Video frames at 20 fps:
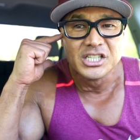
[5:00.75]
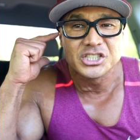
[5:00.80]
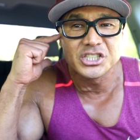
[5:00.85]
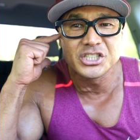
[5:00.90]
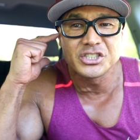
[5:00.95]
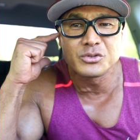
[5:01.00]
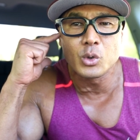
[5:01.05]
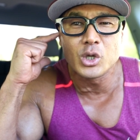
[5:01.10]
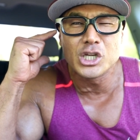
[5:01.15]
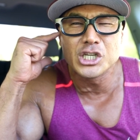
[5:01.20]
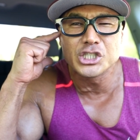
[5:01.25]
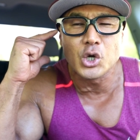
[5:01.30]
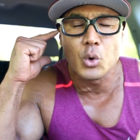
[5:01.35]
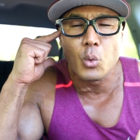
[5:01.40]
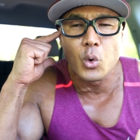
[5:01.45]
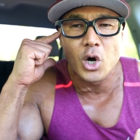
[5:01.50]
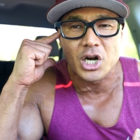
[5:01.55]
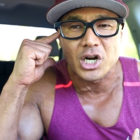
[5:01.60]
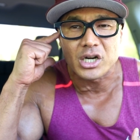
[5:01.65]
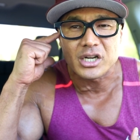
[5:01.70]
she's willing to
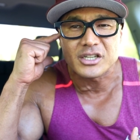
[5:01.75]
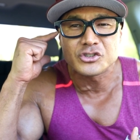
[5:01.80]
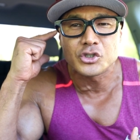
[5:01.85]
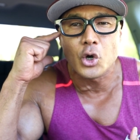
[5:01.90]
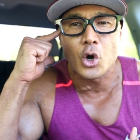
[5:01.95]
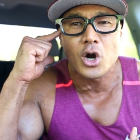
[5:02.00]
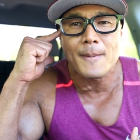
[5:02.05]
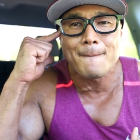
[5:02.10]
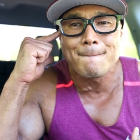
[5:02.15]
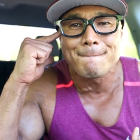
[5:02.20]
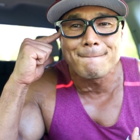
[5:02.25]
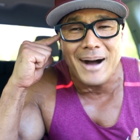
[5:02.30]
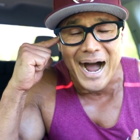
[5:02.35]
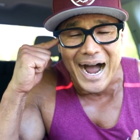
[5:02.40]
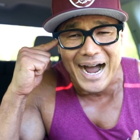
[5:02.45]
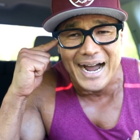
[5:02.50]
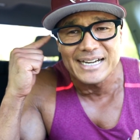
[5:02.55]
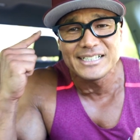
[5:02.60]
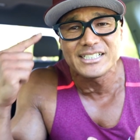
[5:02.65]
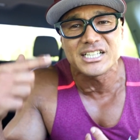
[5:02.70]
work. So her
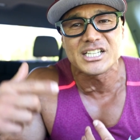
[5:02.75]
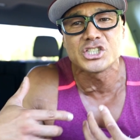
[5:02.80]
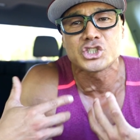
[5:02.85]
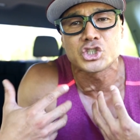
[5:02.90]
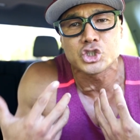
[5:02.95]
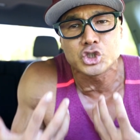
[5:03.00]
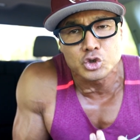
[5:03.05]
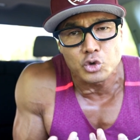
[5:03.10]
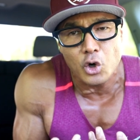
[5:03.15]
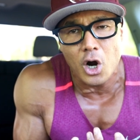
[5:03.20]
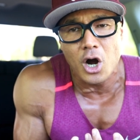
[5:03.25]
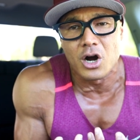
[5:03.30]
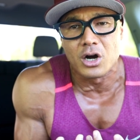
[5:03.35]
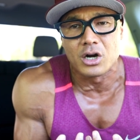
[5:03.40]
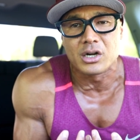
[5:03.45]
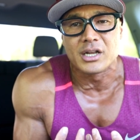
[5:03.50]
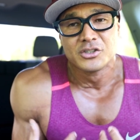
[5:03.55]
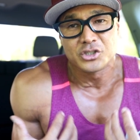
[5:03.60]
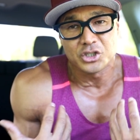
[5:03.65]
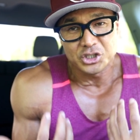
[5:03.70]
mind is
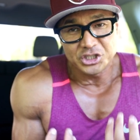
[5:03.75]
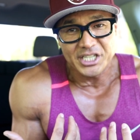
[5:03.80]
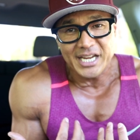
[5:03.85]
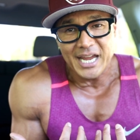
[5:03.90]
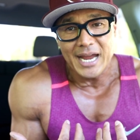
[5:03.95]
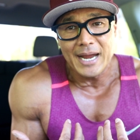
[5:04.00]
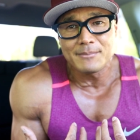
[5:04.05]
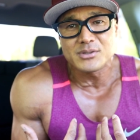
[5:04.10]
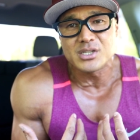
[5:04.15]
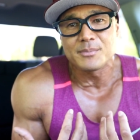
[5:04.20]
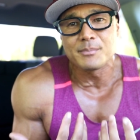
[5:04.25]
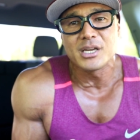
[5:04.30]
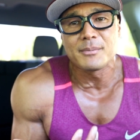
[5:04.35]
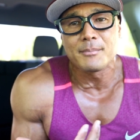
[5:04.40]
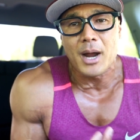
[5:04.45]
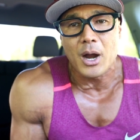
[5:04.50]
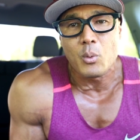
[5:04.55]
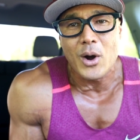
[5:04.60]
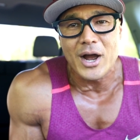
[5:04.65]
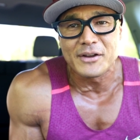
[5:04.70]
strong. So she came to me and
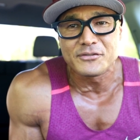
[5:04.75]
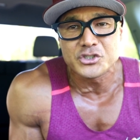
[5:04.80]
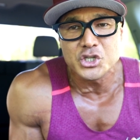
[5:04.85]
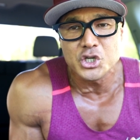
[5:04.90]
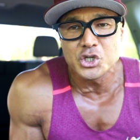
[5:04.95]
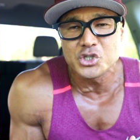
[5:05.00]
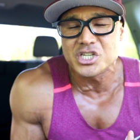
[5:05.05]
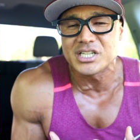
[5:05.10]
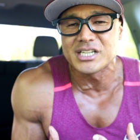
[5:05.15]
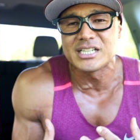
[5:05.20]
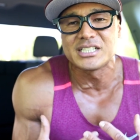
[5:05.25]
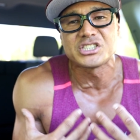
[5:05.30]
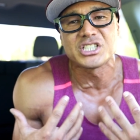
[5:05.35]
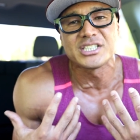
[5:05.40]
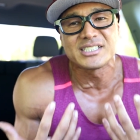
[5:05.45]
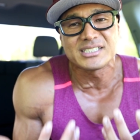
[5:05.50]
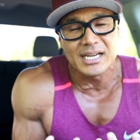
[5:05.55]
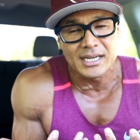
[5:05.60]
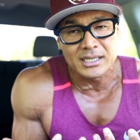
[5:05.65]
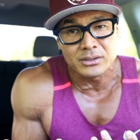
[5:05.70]
my wife Susan and
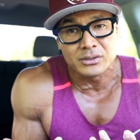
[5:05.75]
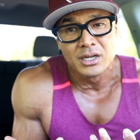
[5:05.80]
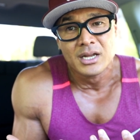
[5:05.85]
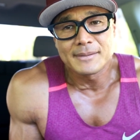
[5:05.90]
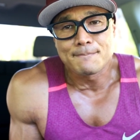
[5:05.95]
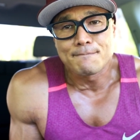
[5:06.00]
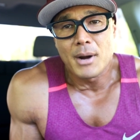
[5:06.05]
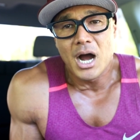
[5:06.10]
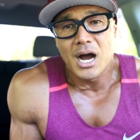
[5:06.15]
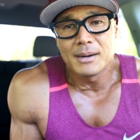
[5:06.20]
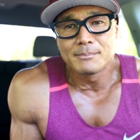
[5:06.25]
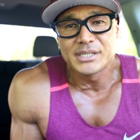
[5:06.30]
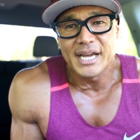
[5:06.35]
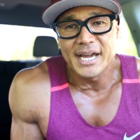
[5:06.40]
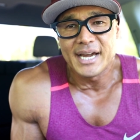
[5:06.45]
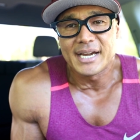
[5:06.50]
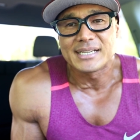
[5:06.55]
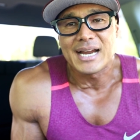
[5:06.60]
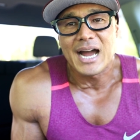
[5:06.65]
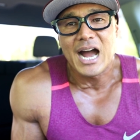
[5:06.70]
she said, Mom,
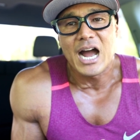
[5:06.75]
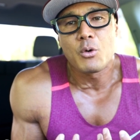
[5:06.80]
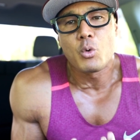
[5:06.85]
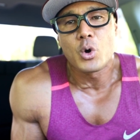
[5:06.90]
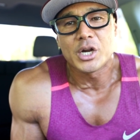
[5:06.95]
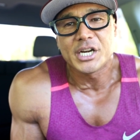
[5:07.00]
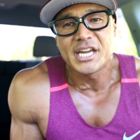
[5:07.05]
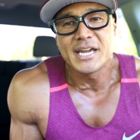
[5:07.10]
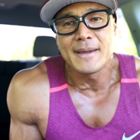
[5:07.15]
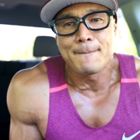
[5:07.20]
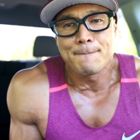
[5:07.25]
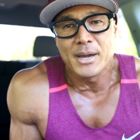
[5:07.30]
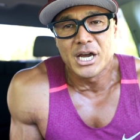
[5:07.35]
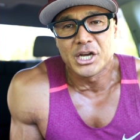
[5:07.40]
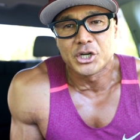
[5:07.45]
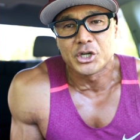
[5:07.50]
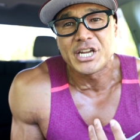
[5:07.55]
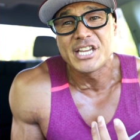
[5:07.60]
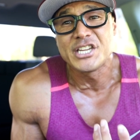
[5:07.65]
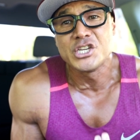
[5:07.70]
Dad, I want to get
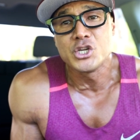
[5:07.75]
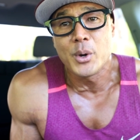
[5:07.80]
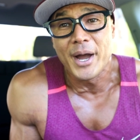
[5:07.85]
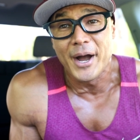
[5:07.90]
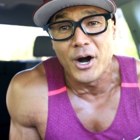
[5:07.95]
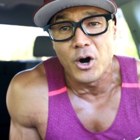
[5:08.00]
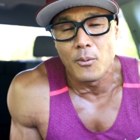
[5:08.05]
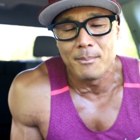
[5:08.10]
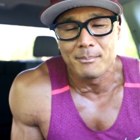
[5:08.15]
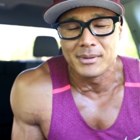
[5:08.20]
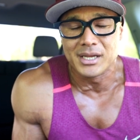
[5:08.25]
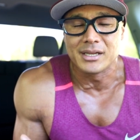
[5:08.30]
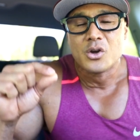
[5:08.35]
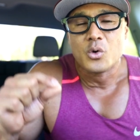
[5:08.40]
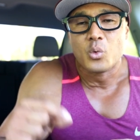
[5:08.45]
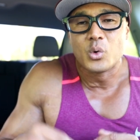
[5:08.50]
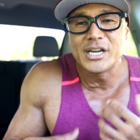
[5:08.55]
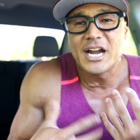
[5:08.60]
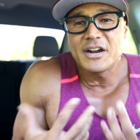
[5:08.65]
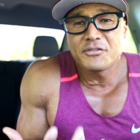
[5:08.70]
better. Can you help me?
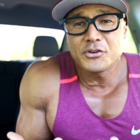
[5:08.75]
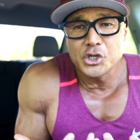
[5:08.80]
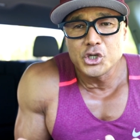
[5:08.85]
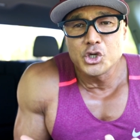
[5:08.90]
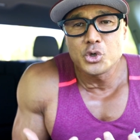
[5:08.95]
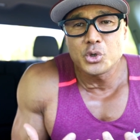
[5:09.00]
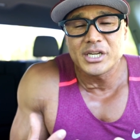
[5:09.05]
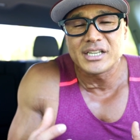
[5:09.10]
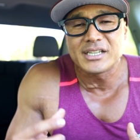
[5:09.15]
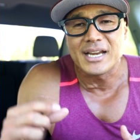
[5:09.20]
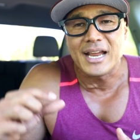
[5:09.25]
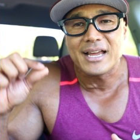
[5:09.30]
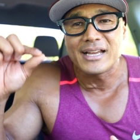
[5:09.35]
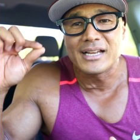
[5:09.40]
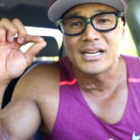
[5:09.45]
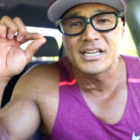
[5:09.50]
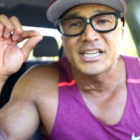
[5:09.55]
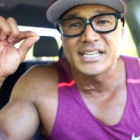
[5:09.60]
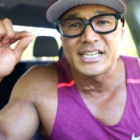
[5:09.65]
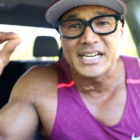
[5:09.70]
Whenever you can
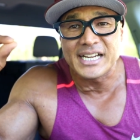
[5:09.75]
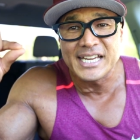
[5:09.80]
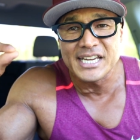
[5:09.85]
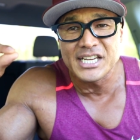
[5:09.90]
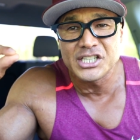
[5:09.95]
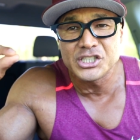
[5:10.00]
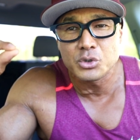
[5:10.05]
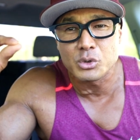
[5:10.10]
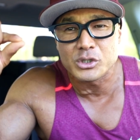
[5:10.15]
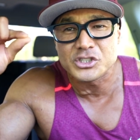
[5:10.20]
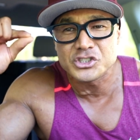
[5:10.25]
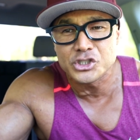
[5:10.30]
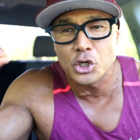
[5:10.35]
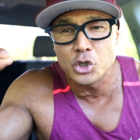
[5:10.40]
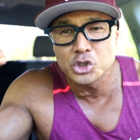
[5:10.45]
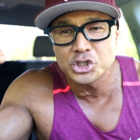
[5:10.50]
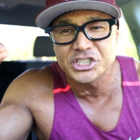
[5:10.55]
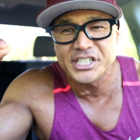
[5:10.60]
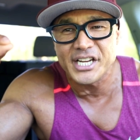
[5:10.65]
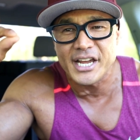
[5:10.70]
get a kid to
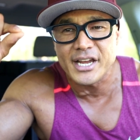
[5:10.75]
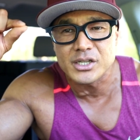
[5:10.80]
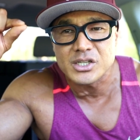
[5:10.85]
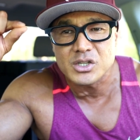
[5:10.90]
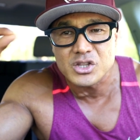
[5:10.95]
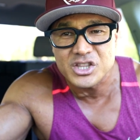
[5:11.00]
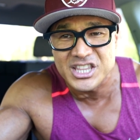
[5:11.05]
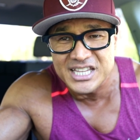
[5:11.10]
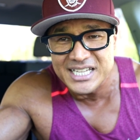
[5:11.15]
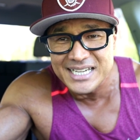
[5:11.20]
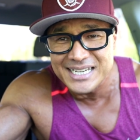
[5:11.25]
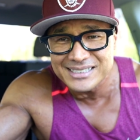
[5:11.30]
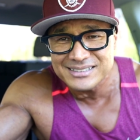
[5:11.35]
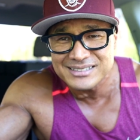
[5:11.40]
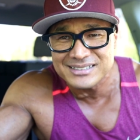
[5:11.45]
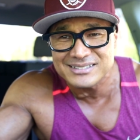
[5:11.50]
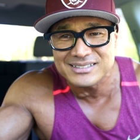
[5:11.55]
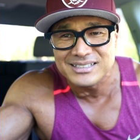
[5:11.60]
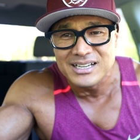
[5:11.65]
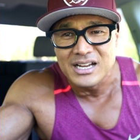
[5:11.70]
associate
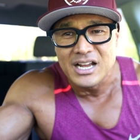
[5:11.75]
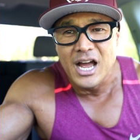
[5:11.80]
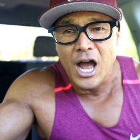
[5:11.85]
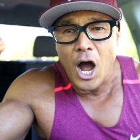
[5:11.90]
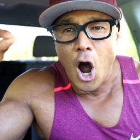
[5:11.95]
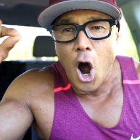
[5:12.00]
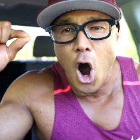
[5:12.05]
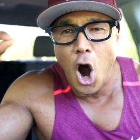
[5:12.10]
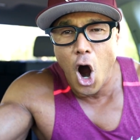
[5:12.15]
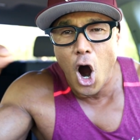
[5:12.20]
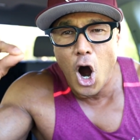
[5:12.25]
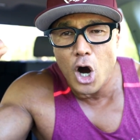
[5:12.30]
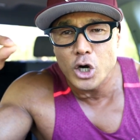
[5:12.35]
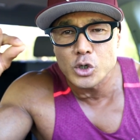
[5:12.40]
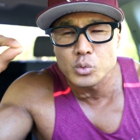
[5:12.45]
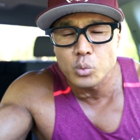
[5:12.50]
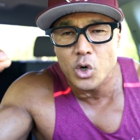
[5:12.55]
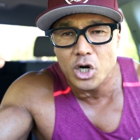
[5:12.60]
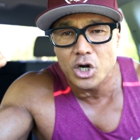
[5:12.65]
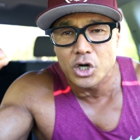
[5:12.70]
this
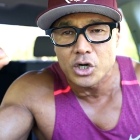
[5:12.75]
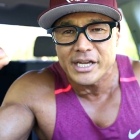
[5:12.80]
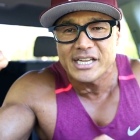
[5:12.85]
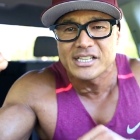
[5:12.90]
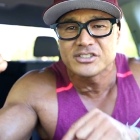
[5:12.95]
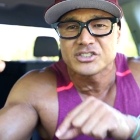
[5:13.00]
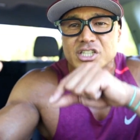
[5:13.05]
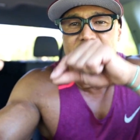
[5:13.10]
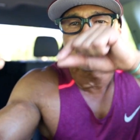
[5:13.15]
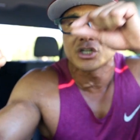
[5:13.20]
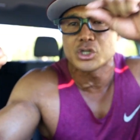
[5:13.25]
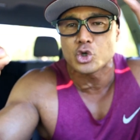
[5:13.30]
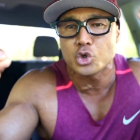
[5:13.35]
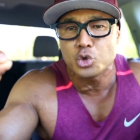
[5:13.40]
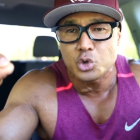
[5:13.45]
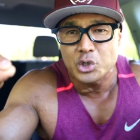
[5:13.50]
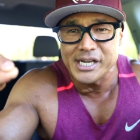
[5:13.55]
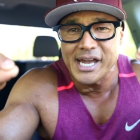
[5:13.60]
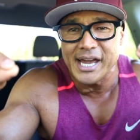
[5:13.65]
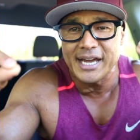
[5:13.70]
hard work is going to
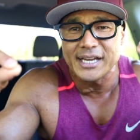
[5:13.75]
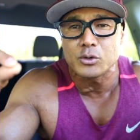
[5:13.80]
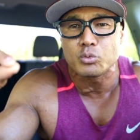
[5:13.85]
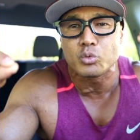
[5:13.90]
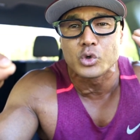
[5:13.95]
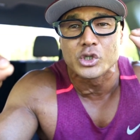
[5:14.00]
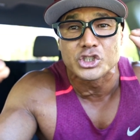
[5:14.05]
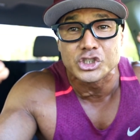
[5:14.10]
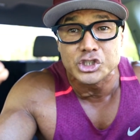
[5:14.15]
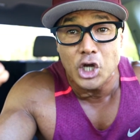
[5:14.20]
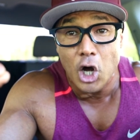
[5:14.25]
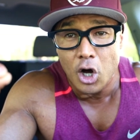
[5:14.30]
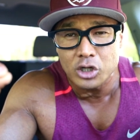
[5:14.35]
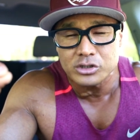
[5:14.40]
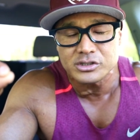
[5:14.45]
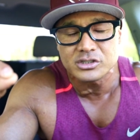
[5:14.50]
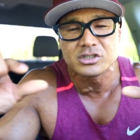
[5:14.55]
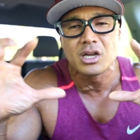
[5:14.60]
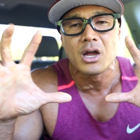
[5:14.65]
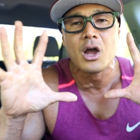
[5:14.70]
create
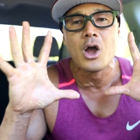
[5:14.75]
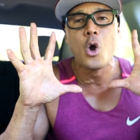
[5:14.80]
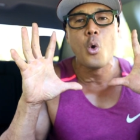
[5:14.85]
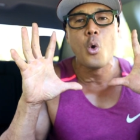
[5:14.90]
results